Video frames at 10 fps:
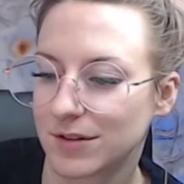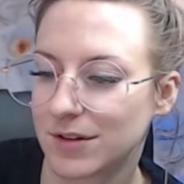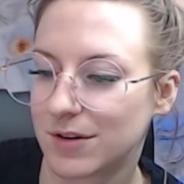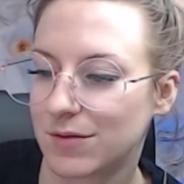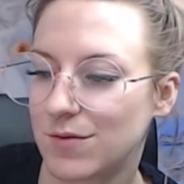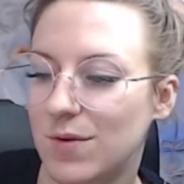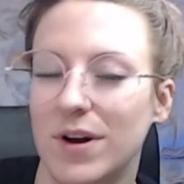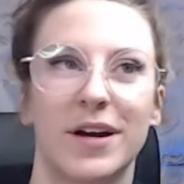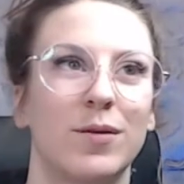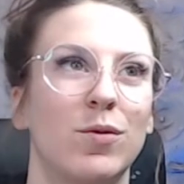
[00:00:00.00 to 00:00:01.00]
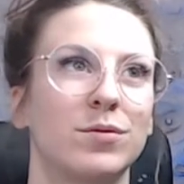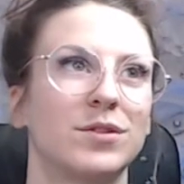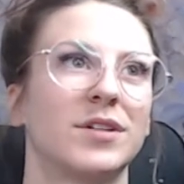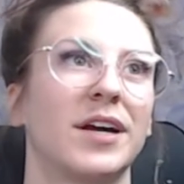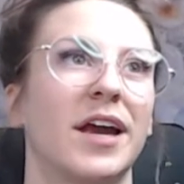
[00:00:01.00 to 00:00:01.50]
I don't know why I won't,
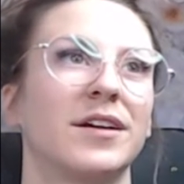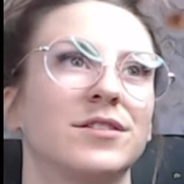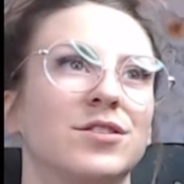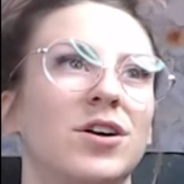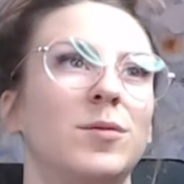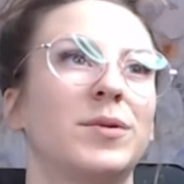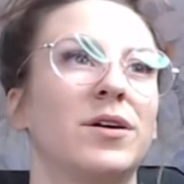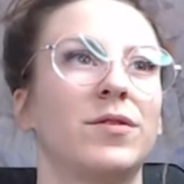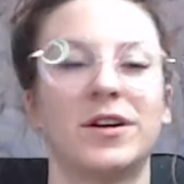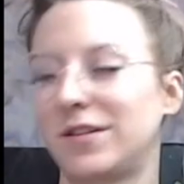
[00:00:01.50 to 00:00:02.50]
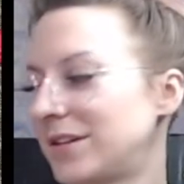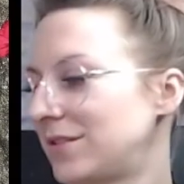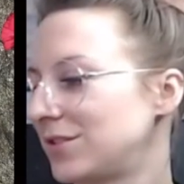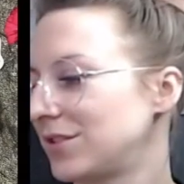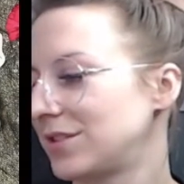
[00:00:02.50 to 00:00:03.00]
I can't stop down there.
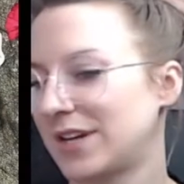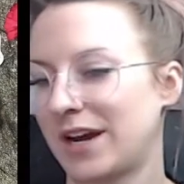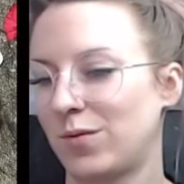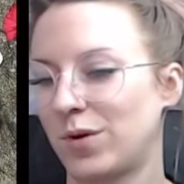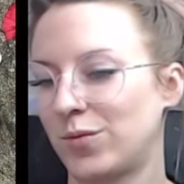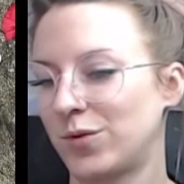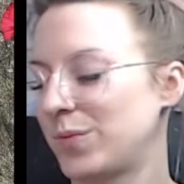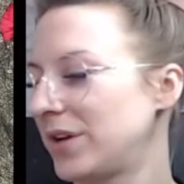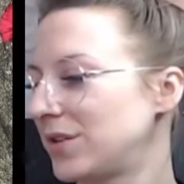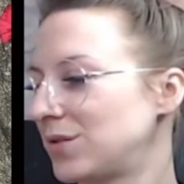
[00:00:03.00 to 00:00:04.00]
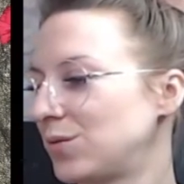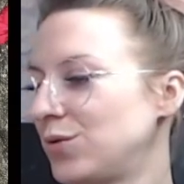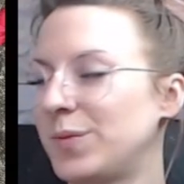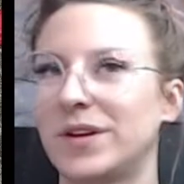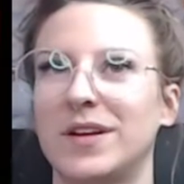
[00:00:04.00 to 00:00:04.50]
Let's just add one more pink
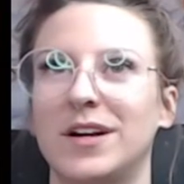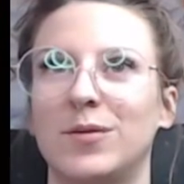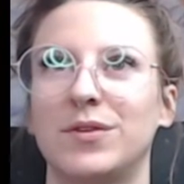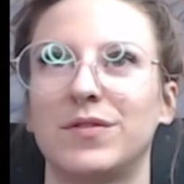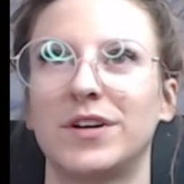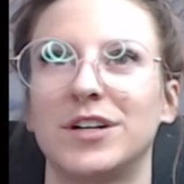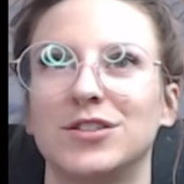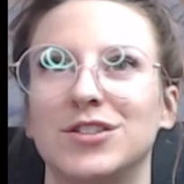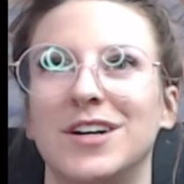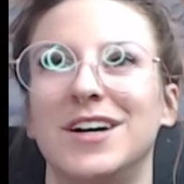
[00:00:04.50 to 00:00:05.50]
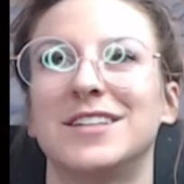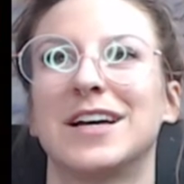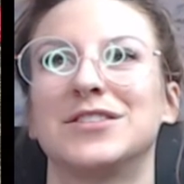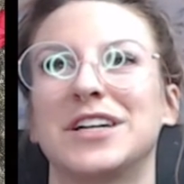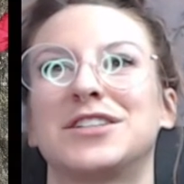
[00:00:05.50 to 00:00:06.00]
swoop and then I'll be finished.
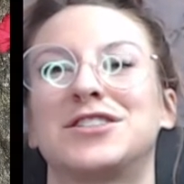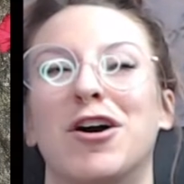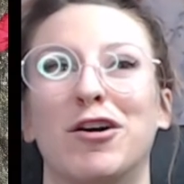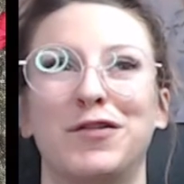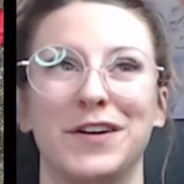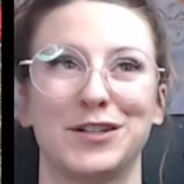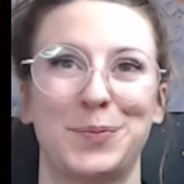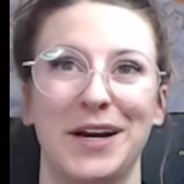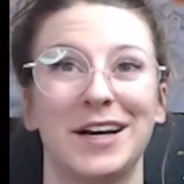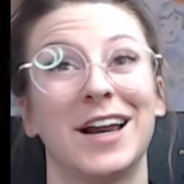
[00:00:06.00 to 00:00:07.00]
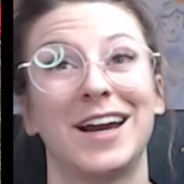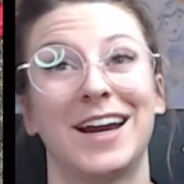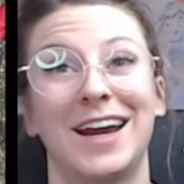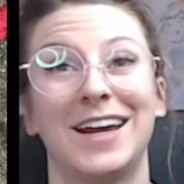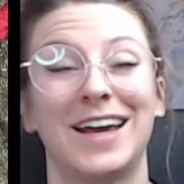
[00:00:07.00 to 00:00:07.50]
Sounds like a starfish paint night.
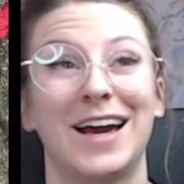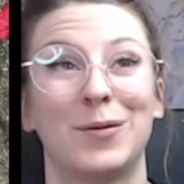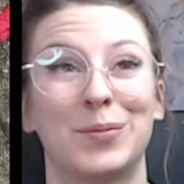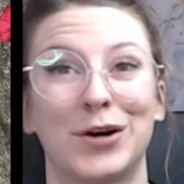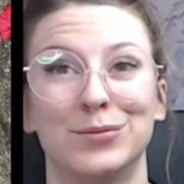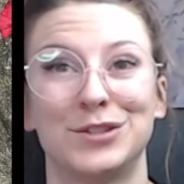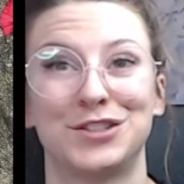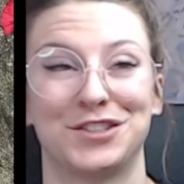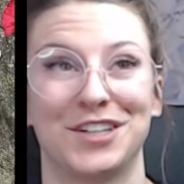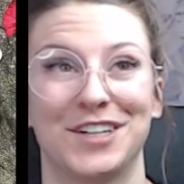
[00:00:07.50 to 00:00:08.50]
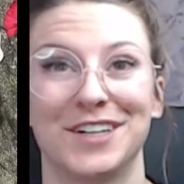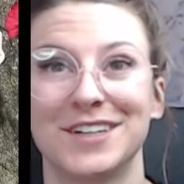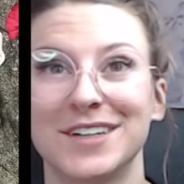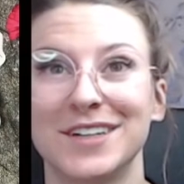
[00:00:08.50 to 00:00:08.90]
Hey, yeah, probably should.